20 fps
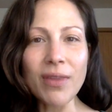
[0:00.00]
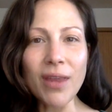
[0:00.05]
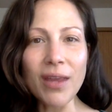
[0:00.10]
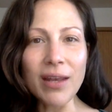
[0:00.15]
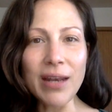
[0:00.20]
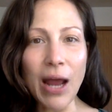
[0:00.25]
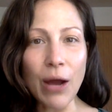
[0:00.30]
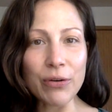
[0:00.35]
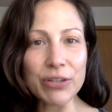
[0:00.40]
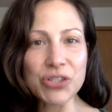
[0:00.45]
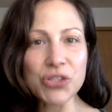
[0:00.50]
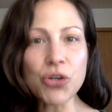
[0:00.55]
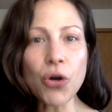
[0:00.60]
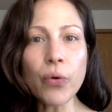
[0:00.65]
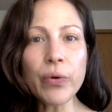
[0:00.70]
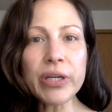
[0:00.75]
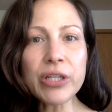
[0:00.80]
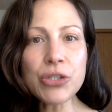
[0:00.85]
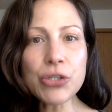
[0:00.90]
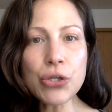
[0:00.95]
Now, it's
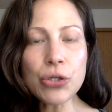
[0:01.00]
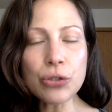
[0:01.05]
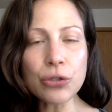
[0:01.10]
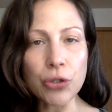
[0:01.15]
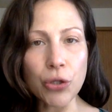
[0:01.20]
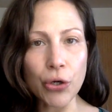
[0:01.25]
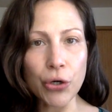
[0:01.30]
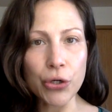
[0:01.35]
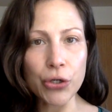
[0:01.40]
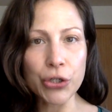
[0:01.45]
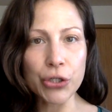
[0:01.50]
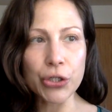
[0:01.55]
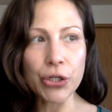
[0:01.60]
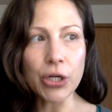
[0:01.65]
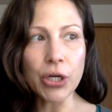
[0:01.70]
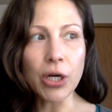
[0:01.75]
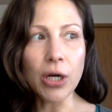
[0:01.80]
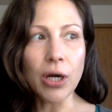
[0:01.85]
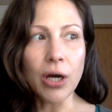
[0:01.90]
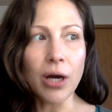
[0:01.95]
going to look
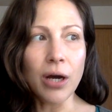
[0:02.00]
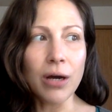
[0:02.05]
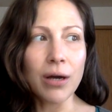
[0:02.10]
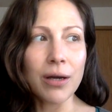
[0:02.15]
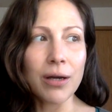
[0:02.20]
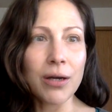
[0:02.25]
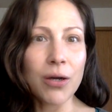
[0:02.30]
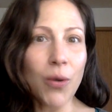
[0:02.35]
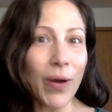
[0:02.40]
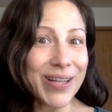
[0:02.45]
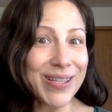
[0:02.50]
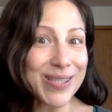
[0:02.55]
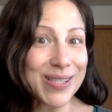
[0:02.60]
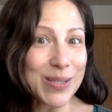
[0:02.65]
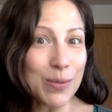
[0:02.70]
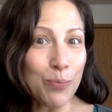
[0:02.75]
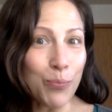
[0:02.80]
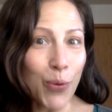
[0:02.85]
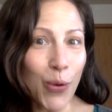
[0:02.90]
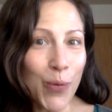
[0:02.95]
quite
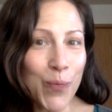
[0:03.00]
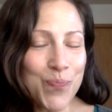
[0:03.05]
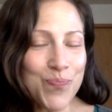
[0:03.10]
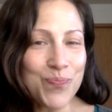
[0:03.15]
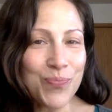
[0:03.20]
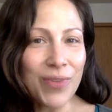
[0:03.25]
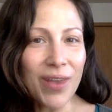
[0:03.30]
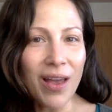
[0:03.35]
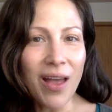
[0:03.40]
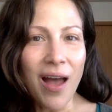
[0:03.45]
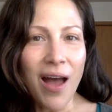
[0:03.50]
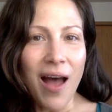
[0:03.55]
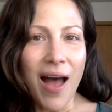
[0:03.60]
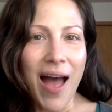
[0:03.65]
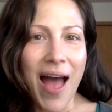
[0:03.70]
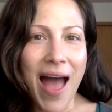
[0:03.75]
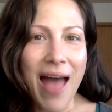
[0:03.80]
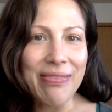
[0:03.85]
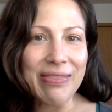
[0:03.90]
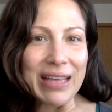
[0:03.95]
simple,
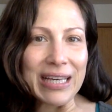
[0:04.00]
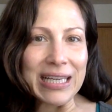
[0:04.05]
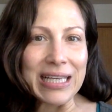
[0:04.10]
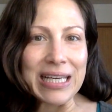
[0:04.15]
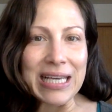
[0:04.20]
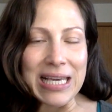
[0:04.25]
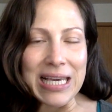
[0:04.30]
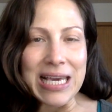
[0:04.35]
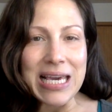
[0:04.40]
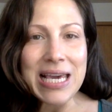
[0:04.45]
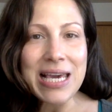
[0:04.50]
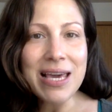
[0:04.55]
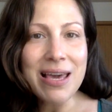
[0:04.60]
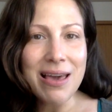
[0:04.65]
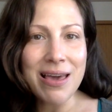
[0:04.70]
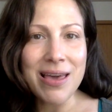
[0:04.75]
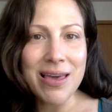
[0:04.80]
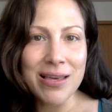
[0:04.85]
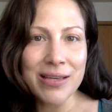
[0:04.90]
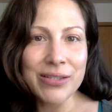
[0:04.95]
and the key
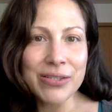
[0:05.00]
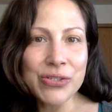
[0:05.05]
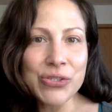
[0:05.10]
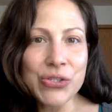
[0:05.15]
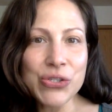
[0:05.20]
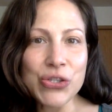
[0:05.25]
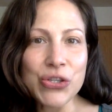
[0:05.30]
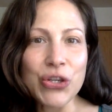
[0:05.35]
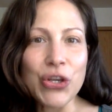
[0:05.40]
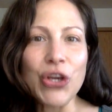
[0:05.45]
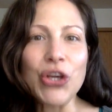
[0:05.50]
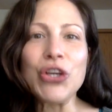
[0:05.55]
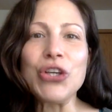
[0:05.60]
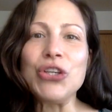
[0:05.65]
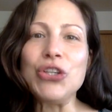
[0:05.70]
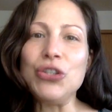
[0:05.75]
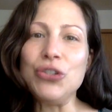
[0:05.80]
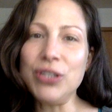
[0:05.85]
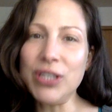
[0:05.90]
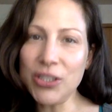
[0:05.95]
is
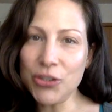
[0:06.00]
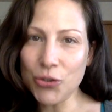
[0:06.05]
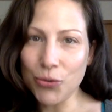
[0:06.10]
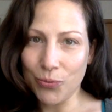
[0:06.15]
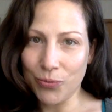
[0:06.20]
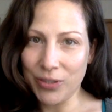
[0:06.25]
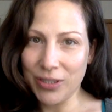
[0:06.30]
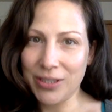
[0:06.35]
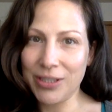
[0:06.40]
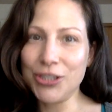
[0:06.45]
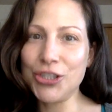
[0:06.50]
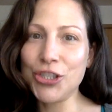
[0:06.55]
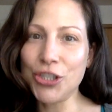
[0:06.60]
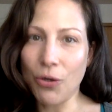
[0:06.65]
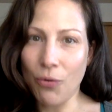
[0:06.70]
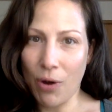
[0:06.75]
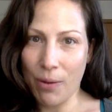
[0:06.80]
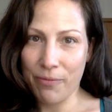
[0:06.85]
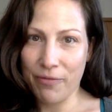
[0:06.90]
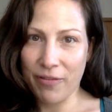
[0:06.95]
you need to really
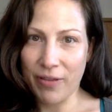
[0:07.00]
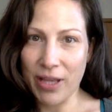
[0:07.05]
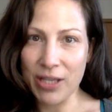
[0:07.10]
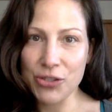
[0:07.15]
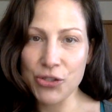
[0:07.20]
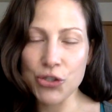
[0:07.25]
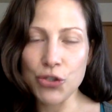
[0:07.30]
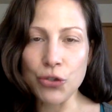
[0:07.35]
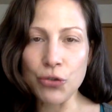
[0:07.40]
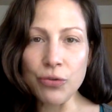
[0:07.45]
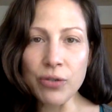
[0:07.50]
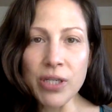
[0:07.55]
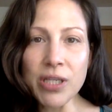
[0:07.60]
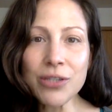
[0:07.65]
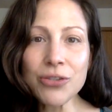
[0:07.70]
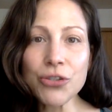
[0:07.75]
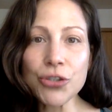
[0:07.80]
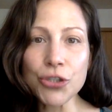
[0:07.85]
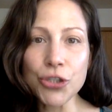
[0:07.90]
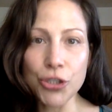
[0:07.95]
show up for this. You
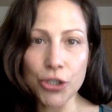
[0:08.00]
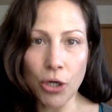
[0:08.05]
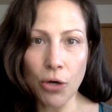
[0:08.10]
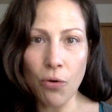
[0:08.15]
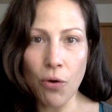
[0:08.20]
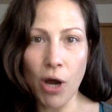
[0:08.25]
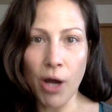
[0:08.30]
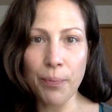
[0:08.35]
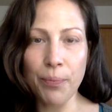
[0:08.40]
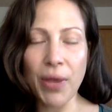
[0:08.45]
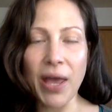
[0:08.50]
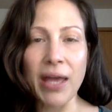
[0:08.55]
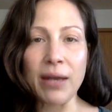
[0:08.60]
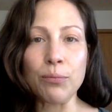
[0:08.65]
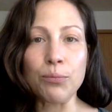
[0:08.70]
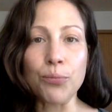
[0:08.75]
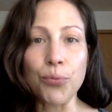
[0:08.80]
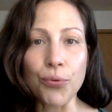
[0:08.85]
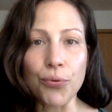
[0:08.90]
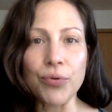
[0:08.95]
need to show up
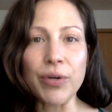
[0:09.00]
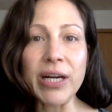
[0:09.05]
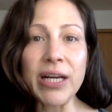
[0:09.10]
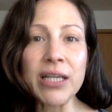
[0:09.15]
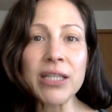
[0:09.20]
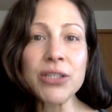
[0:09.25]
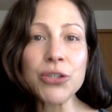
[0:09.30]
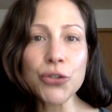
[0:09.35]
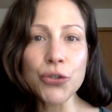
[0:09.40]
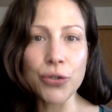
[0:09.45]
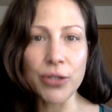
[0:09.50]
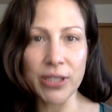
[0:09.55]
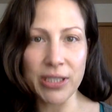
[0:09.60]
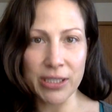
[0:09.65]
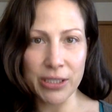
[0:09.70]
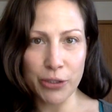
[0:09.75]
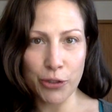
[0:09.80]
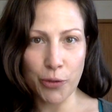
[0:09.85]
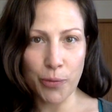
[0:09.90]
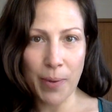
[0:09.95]
and bring your
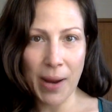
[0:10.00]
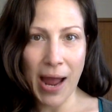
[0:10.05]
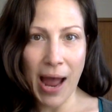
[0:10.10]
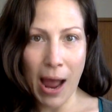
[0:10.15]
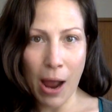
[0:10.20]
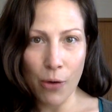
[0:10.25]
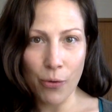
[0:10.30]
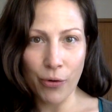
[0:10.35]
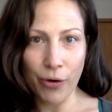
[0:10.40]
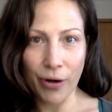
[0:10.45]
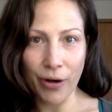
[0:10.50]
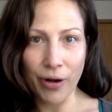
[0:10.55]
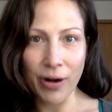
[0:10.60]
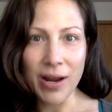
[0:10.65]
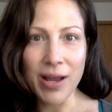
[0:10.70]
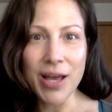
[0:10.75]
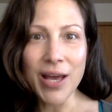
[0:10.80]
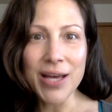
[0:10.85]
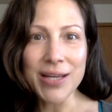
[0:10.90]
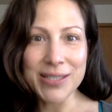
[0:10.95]
inner power
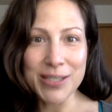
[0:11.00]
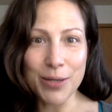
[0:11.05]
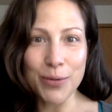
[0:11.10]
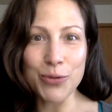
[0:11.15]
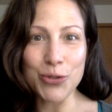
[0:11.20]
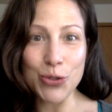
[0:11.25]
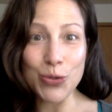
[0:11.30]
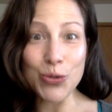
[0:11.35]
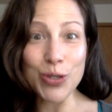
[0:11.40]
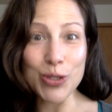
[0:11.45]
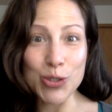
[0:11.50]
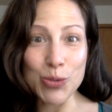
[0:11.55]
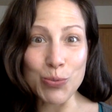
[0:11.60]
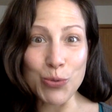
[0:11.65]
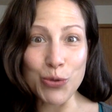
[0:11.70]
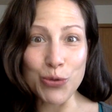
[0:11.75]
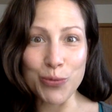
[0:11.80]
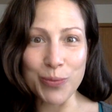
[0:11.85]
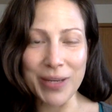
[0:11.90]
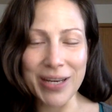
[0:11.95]
to do this
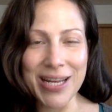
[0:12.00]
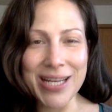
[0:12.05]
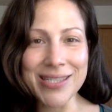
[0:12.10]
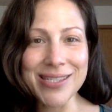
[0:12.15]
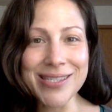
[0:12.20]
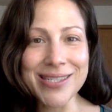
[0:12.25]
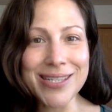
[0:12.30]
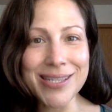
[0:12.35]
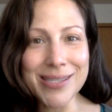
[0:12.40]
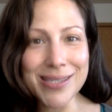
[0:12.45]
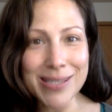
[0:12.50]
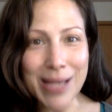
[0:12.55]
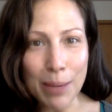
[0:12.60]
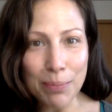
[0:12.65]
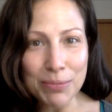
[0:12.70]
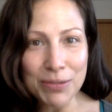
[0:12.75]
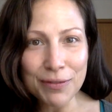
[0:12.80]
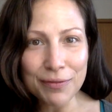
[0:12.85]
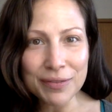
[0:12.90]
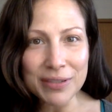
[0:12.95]
movement. It's
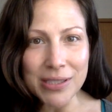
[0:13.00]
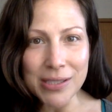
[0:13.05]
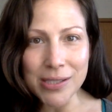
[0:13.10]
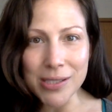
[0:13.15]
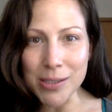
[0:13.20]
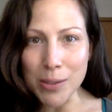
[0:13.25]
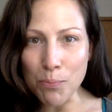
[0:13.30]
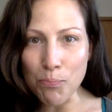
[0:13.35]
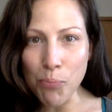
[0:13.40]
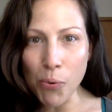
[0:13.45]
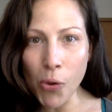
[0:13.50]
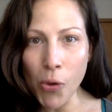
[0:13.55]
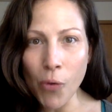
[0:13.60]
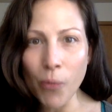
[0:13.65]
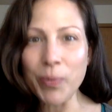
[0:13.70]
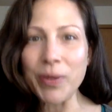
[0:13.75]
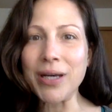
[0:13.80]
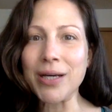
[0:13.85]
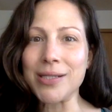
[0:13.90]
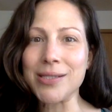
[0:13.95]
deceptively simple
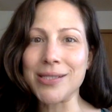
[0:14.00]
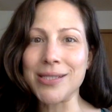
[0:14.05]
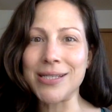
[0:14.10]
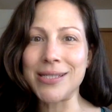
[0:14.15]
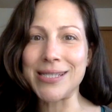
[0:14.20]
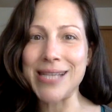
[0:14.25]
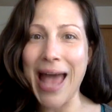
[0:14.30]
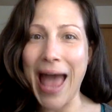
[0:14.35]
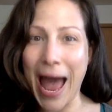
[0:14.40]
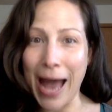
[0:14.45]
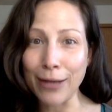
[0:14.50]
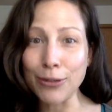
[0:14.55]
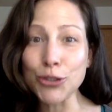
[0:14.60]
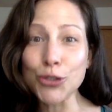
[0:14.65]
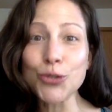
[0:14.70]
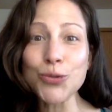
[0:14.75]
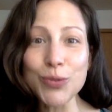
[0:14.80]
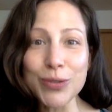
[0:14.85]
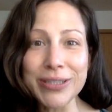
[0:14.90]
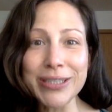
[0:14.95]
because it's
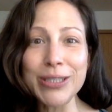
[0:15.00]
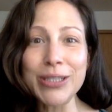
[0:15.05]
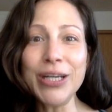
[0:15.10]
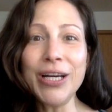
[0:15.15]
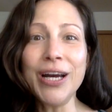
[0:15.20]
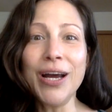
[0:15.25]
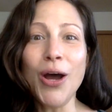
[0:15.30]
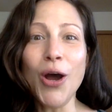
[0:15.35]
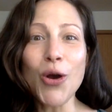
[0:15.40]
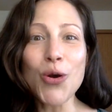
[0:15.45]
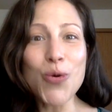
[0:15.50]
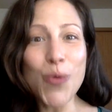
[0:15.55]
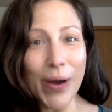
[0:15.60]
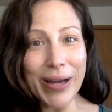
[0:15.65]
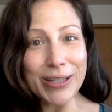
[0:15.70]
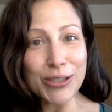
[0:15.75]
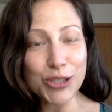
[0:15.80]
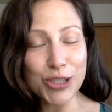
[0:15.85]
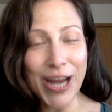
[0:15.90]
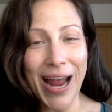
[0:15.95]
actually
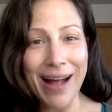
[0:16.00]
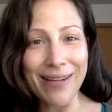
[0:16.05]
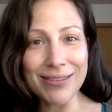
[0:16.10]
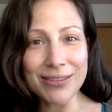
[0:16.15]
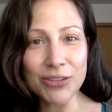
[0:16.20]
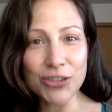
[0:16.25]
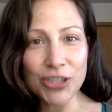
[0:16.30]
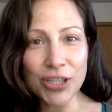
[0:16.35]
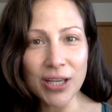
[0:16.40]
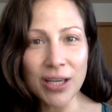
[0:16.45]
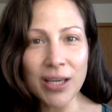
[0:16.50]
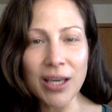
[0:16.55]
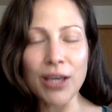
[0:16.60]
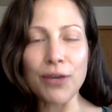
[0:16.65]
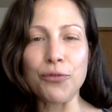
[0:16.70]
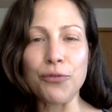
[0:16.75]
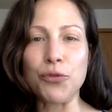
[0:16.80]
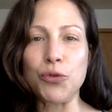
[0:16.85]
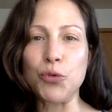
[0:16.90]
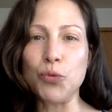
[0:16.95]
quite challenging
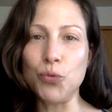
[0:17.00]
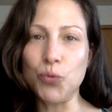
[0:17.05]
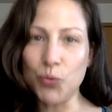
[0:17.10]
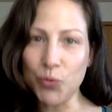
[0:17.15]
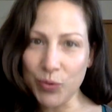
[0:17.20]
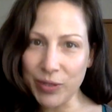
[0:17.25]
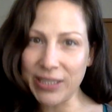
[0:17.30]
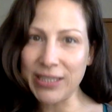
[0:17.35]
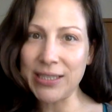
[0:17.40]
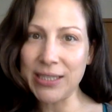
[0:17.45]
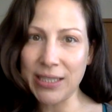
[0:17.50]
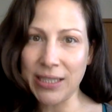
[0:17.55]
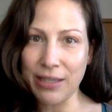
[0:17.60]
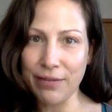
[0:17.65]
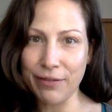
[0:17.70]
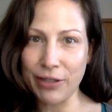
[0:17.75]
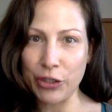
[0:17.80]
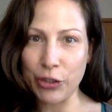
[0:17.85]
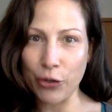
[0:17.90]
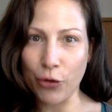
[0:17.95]
if you really
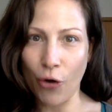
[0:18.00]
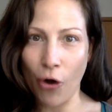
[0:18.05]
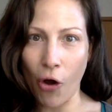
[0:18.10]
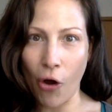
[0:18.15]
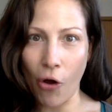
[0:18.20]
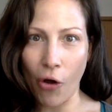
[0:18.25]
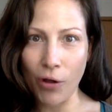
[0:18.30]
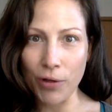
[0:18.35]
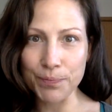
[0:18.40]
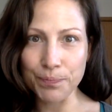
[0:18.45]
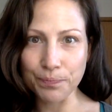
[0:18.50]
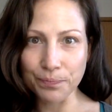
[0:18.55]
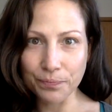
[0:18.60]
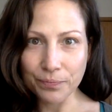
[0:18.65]
give it your all.